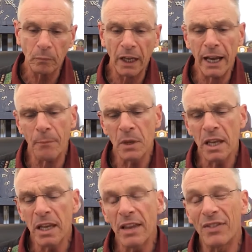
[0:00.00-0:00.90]
Now,
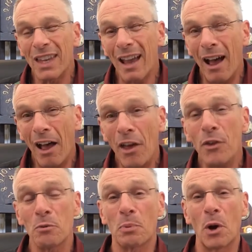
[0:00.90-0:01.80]
the
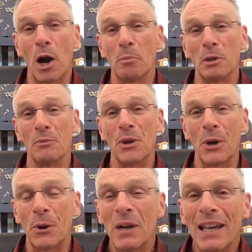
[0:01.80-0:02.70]
other problem,
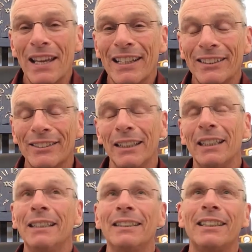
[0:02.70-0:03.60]
though, is
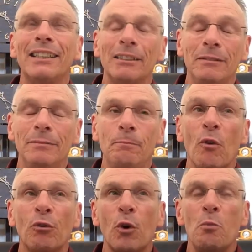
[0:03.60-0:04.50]

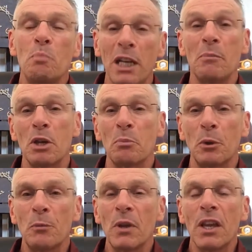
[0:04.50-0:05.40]
for many
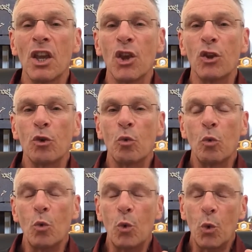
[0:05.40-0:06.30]
people,
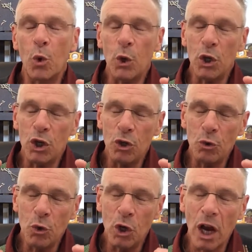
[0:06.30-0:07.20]
when
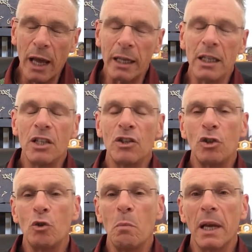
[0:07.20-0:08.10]
you got
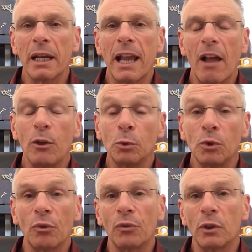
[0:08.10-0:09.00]
into Medi-Cal, this was
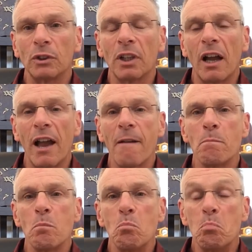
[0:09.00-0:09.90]
the first
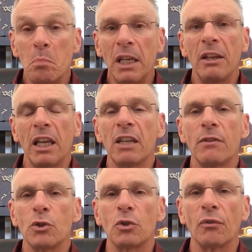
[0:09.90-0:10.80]
time many
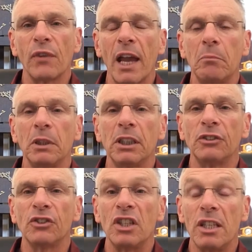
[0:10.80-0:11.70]
individuals and
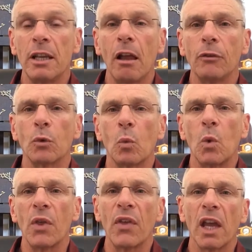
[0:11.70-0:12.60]
families dealt
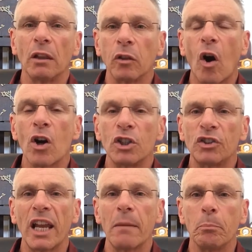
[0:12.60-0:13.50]
with a large
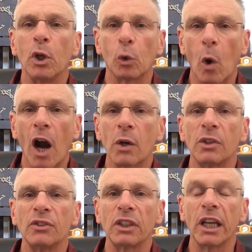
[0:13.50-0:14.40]
state
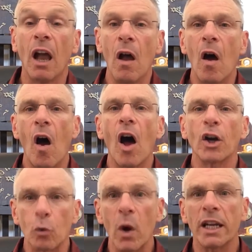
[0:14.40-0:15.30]
bureaucracy on
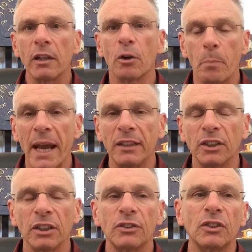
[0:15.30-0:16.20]
a regular
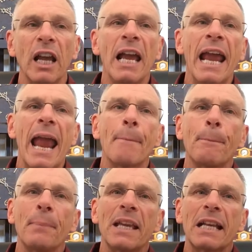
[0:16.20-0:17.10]
basis.
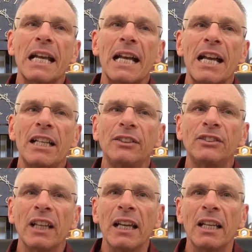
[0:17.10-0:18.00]

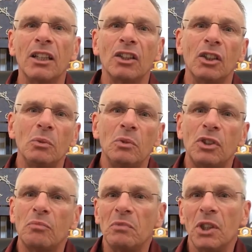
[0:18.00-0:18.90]
Because
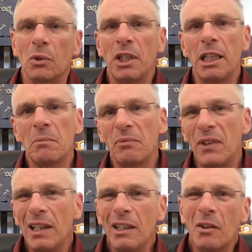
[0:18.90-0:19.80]

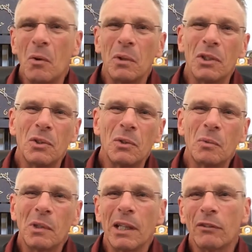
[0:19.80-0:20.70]
DMV, you only do it
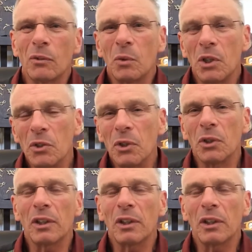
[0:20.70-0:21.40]
when you have to renew your